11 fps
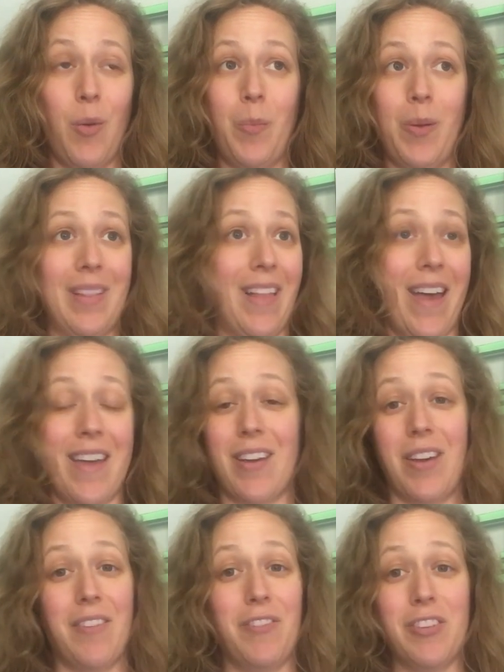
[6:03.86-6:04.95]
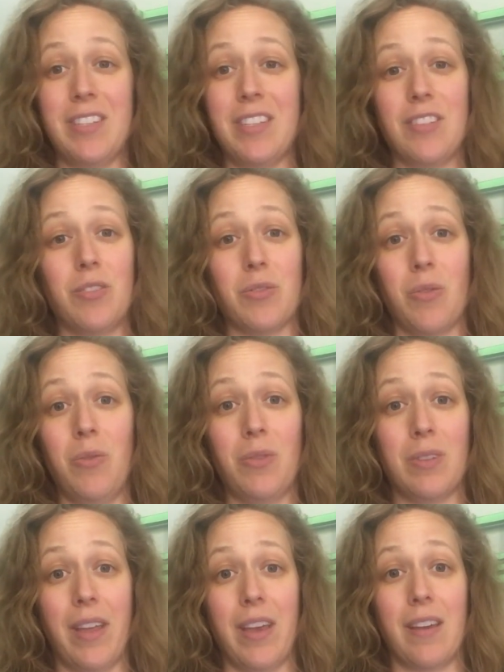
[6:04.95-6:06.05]
But like, if you're 6 years
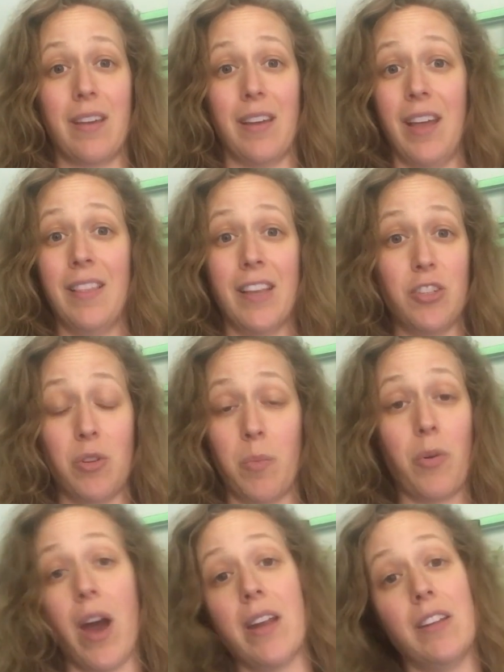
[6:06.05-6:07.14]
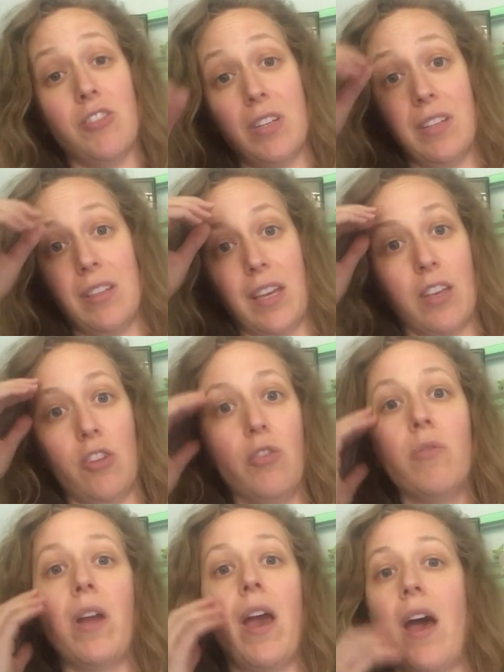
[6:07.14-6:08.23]
old, like, unless you're a prodigy, like, you
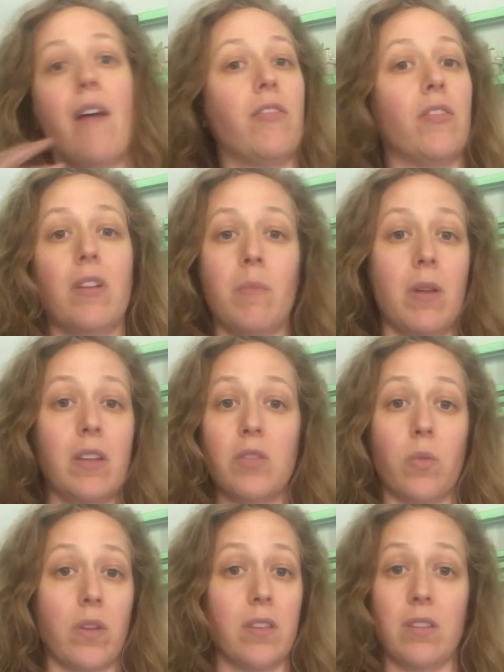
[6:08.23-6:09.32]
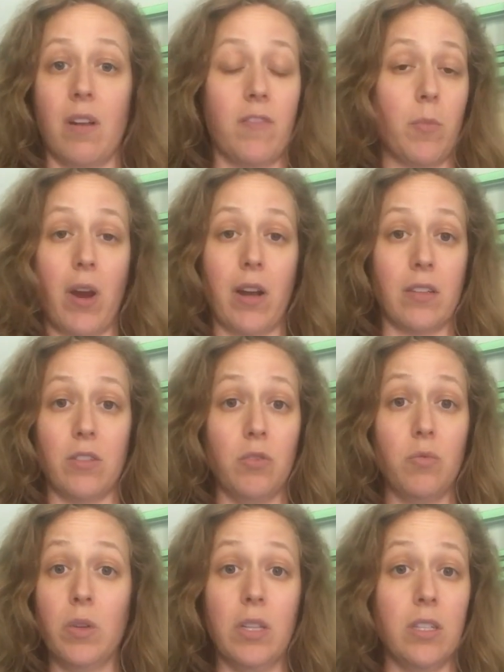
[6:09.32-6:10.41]
don't have 30 minutes worth of stuff to practice. You
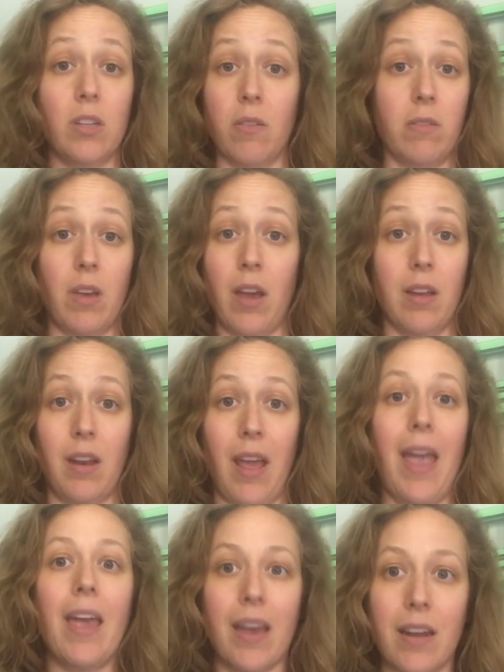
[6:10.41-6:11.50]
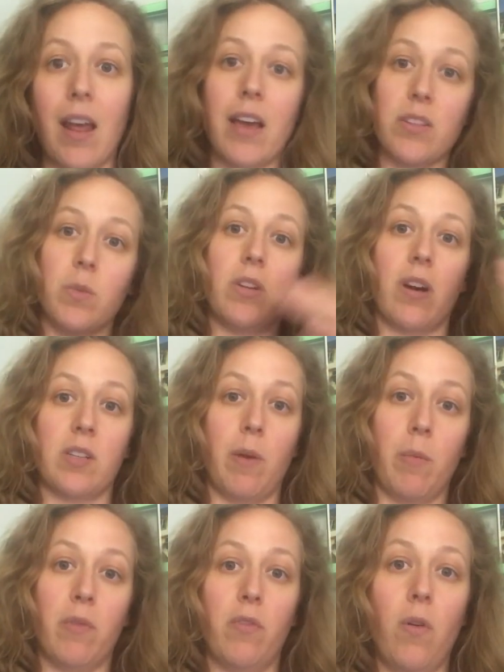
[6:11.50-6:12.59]
really don't yet. And as we talked
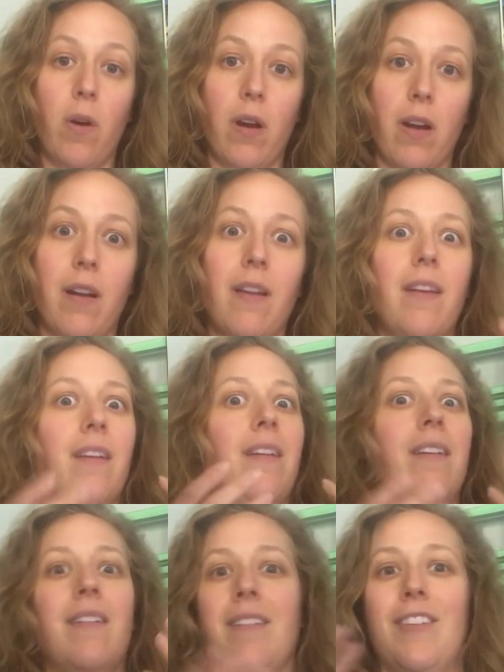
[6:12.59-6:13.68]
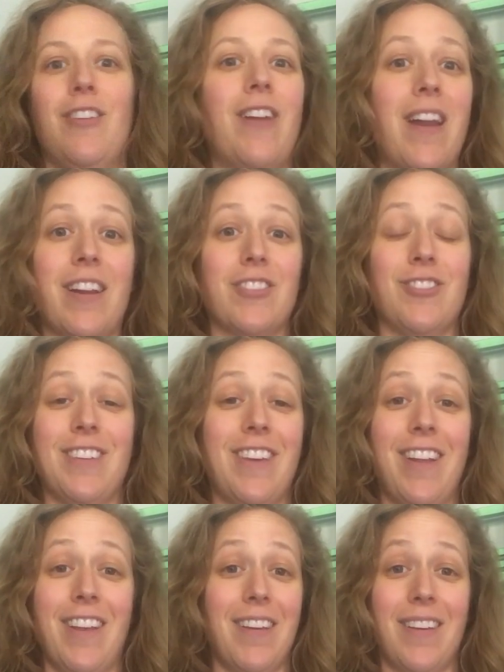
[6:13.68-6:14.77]
about before, you're not actually
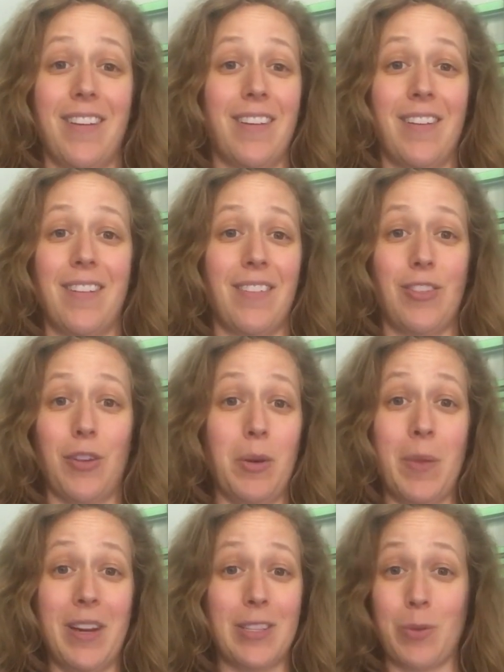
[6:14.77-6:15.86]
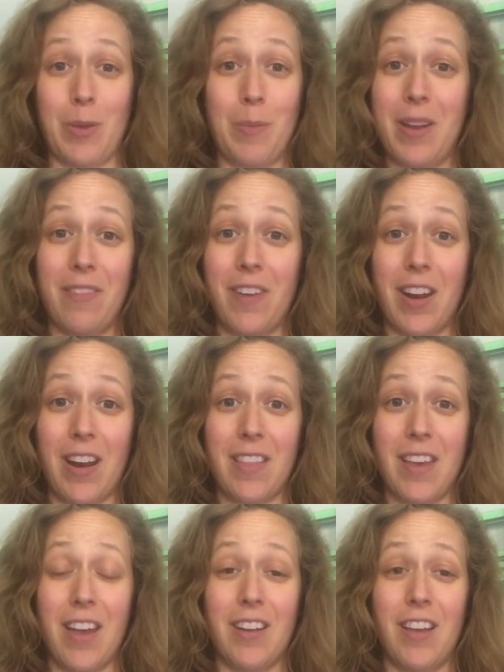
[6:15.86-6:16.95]
getting 30 minutes worth of benefit out of that.